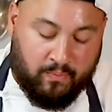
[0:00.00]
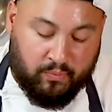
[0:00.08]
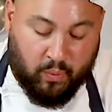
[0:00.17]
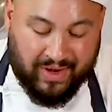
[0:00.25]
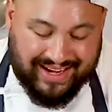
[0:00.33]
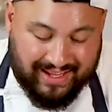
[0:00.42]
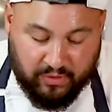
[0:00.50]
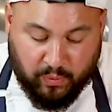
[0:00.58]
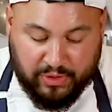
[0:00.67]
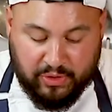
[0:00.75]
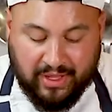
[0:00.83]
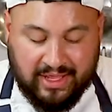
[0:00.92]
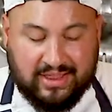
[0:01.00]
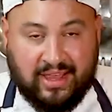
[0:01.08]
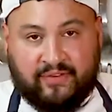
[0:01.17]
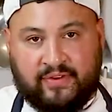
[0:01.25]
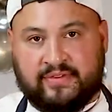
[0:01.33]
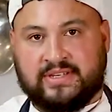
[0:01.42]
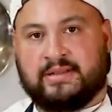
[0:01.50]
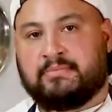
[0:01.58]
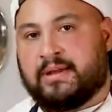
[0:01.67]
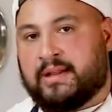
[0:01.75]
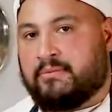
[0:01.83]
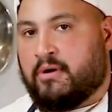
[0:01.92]
When you hit that
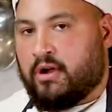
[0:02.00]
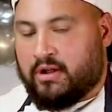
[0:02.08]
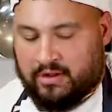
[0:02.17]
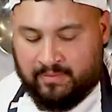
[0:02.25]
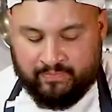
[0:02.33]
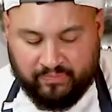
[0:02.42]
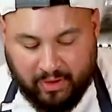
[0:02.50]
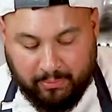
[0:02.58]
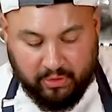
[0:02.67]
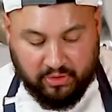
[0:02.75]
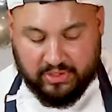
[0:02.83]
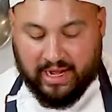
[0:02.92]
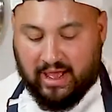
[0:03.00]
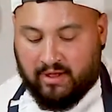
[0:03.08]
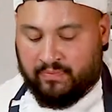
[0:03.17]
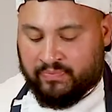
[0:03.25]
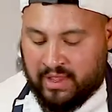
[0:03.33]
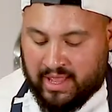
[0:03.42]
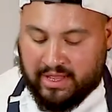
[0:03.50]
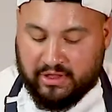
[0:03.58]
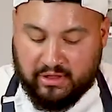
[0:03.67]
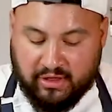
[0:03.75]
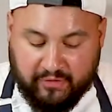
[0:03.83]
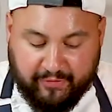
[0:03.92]
15-minute mark, pull it out, and you're
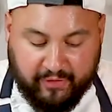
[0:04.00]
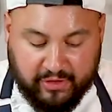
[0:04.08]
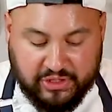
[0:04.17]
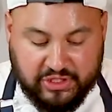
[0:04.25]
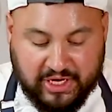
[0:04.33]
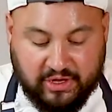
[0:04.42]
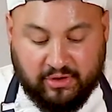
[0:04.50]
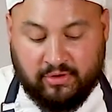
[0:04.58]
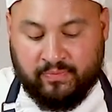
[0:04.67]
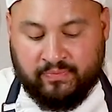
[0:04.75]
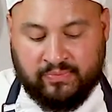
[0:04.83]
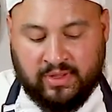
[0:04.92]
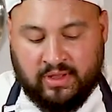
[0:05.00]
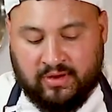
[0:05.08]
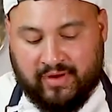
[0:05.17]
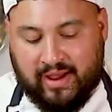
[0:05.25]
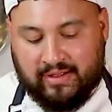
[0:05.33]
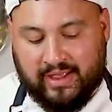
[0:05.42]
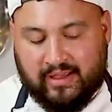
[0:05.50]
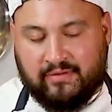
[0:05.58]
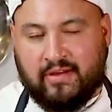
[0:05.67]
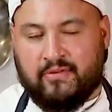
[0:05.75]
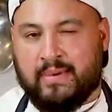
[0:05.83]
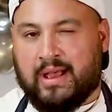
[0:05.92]
looking for a jiggle, right? Like if you
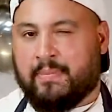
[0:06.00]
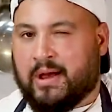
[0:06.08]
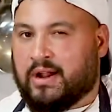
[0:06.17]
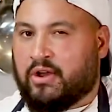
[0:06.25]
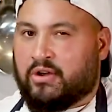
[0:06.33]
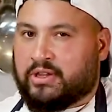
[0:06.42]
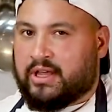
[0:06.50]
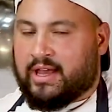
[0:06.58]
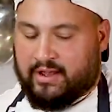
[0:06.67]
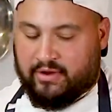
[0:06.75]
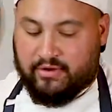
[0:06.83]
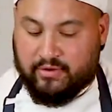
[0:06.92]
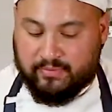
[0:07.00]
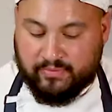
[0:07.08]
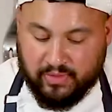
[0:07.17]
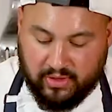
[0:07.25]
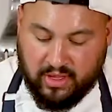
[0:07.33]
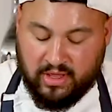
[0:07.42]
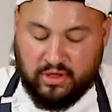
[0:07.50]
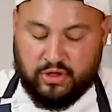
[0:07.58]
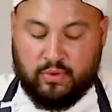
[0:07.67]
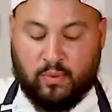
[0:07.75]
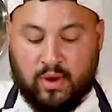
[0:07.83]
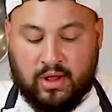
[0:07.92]
ever make panna cotta at home, you
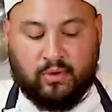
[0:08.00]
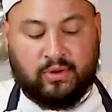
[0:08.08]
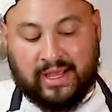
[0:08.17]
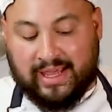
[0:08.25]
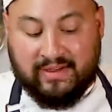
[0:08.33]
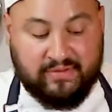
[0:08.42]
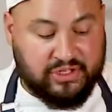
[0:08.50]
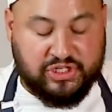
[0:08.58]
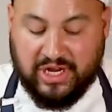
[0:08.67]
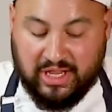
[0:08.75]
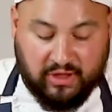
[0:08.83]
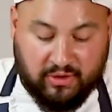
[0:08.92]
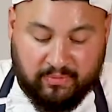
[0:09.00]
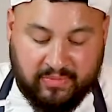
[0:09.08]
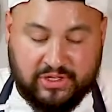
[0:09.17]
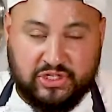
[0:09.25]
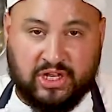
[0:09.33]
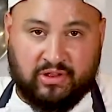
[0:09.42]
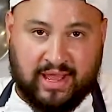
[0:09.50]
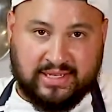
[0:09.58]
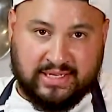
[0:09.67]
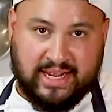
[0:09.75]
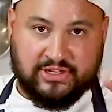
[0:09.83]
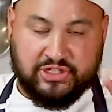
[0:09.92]
want, or like even Jello, and Jello has a
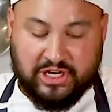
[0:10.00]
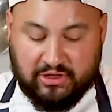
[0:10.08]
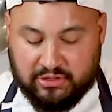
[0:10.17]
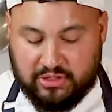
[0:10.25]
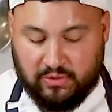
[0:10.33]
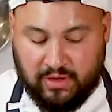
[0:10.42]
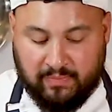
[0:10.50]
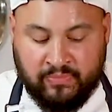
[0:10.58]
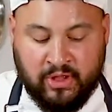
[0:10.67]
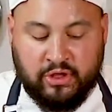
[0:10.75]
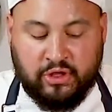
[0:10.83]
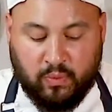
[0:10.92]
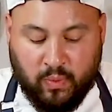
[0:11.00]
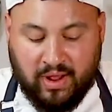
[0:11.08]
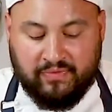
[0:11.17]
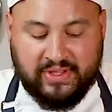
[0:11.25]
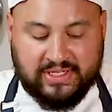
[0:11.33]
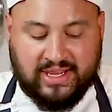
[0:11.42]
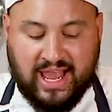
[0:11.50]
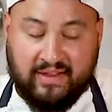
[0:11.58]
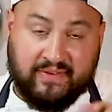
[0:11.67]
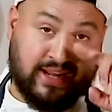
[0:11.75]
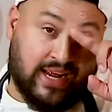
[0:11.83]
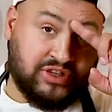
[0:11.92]
nice jiggle to it. You want this to have a
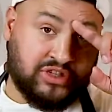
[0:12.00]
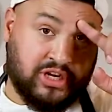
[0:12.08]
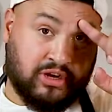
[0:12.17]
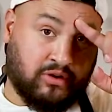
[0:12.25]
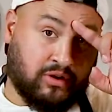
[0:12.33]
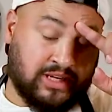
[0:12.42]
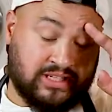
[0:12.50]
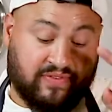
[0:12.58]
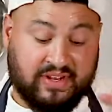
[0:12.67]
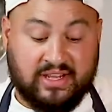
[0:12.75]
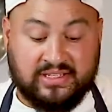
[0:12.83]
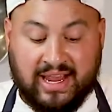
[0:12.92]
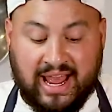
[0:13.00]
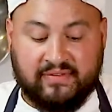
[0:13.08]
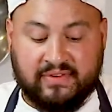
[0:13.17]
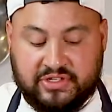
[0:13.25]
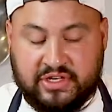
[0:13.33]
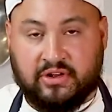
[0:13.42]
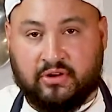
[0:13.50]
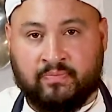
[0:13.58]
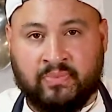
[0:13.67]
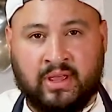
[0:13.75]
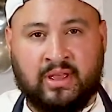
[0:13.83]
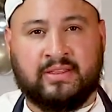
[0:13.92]
nice jiggle, because if it doesn't have a jiggle,
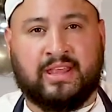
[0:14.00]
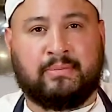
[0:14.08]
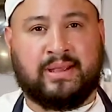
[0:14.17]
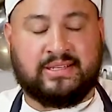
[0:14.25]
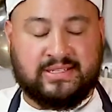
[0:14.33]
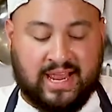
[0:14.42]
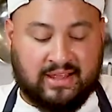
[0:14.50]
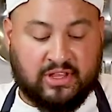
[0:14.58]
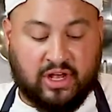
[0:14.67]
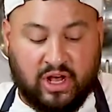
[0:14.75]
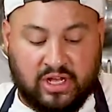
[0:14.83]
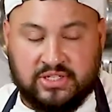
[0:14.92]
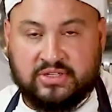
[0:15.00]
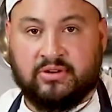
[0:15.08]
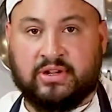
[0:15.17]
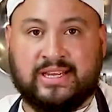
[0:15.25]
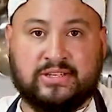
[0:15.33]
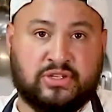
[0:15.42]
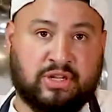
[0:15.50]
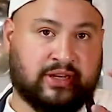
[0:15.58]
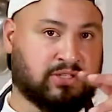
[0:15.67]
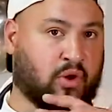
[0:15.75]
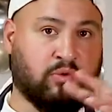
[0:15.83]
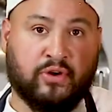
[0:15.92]
that means that the custard is
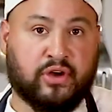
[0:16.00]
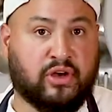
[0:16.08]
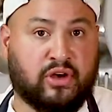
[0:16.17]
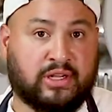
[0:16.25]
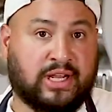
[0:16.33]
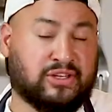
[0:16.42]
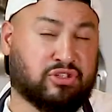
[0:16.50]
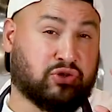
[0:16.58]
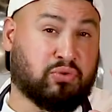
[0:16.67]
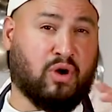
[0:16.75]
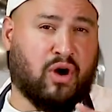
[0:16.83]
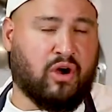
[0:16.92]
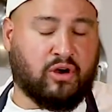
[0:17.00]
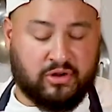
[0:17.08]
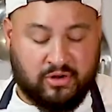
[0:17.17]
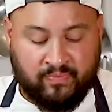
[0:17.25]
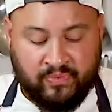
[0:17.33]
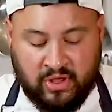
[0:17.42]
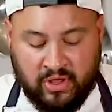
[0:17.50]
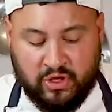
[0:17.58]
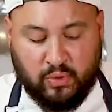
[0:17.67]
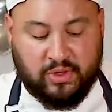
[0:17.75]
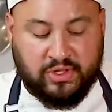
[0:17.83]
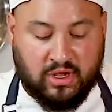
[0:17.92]
overcooked and it's too hard. You
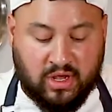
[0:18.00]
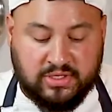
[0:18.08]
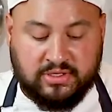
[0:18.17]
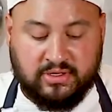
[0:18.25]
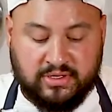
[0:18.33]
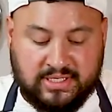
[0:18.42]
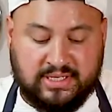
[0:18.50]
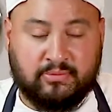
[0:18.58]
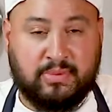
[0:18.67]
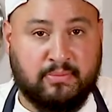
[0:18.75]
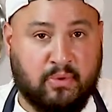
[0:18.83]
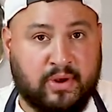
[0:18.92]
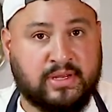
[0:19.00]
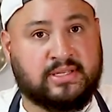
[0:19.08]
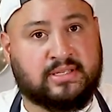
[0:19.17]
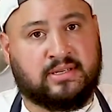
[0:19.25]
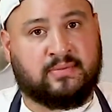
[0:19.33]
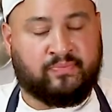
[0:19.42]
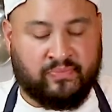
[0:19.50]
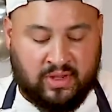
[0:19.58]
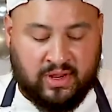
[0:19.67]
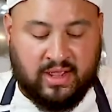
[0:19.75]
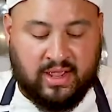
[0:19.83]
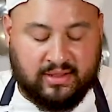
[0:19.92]
want the custard to still be moist
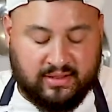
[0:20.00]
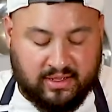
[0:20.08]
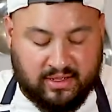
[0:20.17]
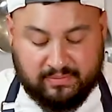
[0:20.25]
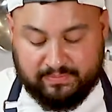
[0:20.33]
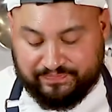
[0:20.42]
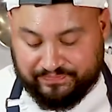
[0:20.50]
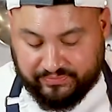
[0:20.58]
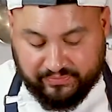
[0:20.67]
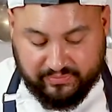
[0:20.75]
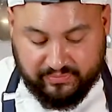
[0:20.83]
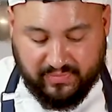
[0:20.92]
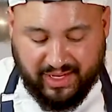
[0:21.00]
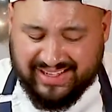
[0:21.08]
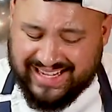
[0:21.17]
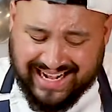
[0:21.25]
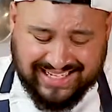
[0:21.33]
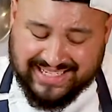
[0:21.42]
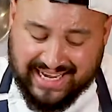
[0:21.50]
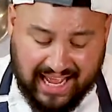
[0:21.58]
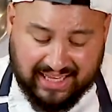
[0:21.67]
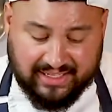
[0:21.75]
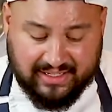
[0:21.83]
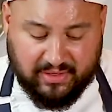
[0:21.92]
and not
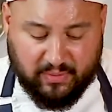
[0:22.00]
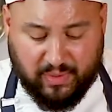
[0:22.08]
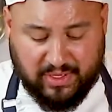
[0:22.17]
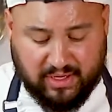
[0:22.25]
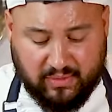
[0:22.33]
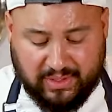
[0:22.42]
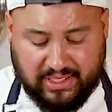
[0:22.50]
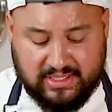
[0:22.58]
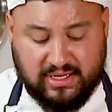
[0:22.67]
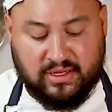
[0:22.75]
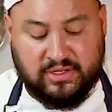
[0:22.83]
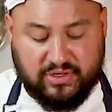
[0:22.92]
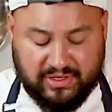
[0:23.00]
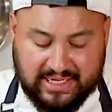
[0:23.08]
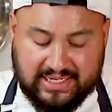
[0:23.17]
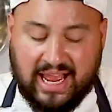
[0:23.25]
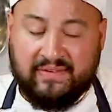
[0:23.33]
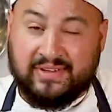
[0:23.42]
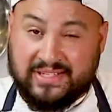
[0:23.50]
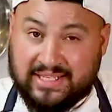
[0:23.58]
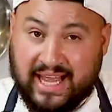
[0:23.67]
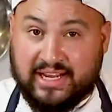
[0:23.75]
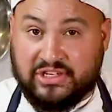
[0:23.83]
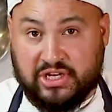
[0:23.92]
solid when it's done. So it needs to have a
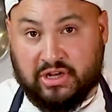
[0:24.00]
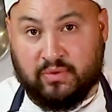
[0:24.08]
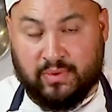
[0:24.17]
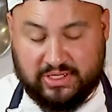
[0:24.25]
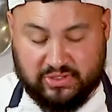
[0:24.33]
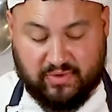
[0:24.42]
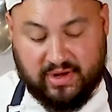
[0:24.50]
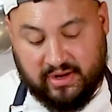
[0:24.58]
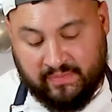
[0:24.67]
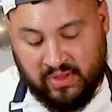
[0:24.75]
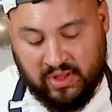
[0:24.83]
slight jiggle when it's ready.